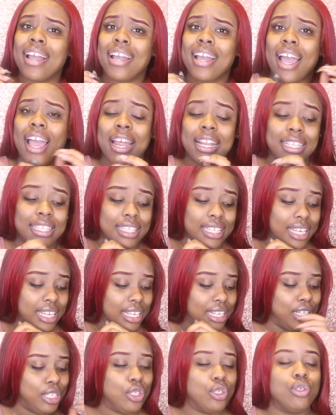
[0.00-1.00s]
Got
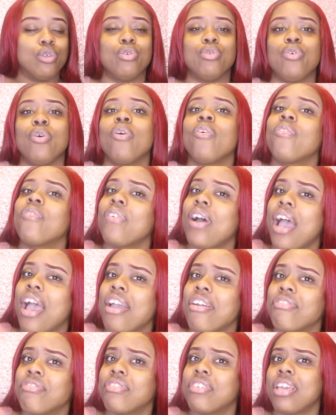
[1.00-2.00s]
it to
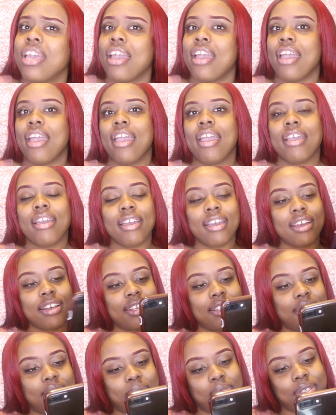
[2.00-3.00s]
5K.
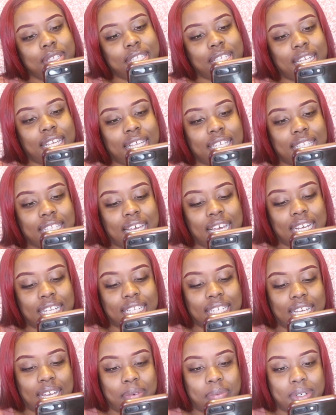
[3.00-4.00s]
Let me see
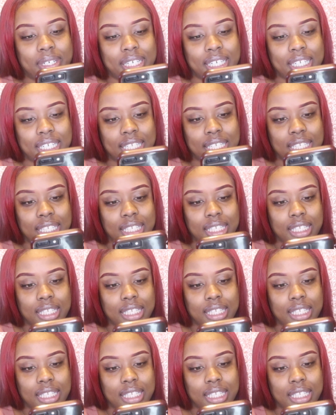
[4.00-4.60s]
exactly how much it is.